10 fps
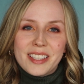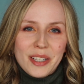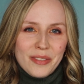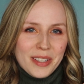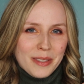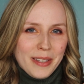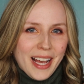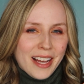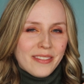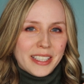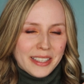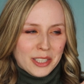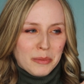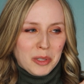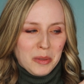So first we have the
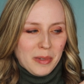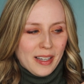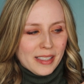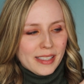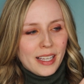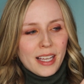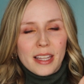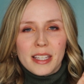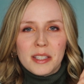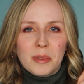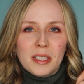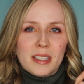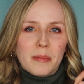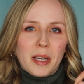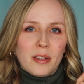Allure Beauty Box. This one
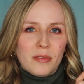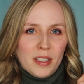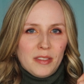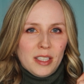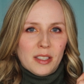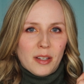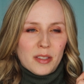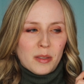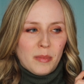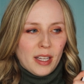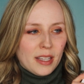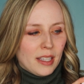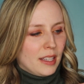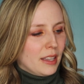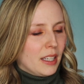is about $15 a month.
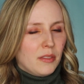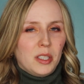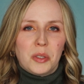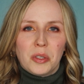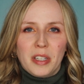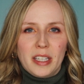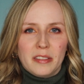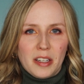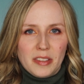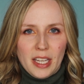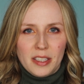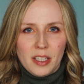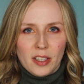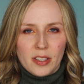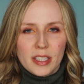I think they have an intro rate around
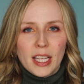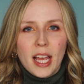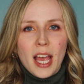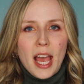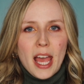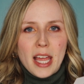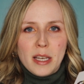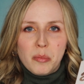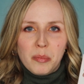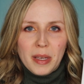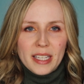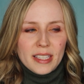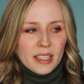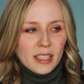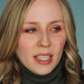$10. And
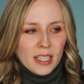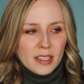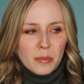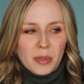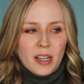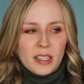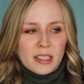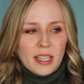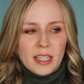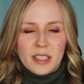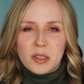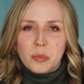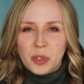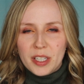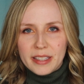basically it's a box that is
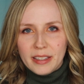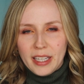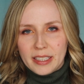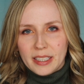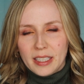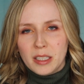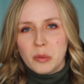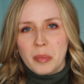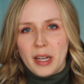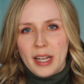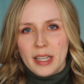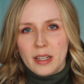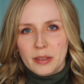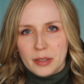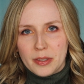pre-selected by
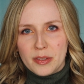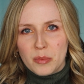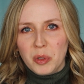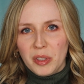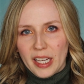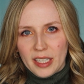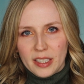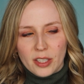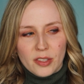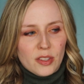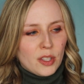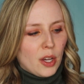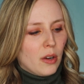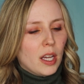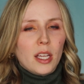Allure's beauty editors.
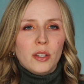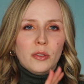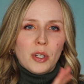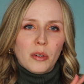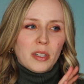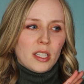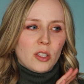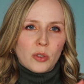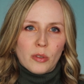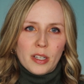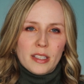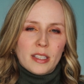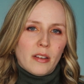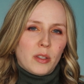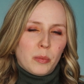So you don't get a
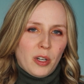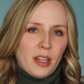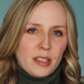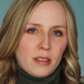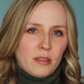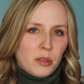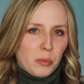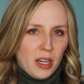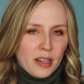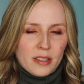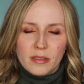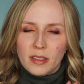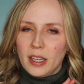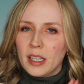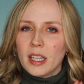choice of the products that are in the box. They're
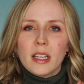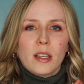not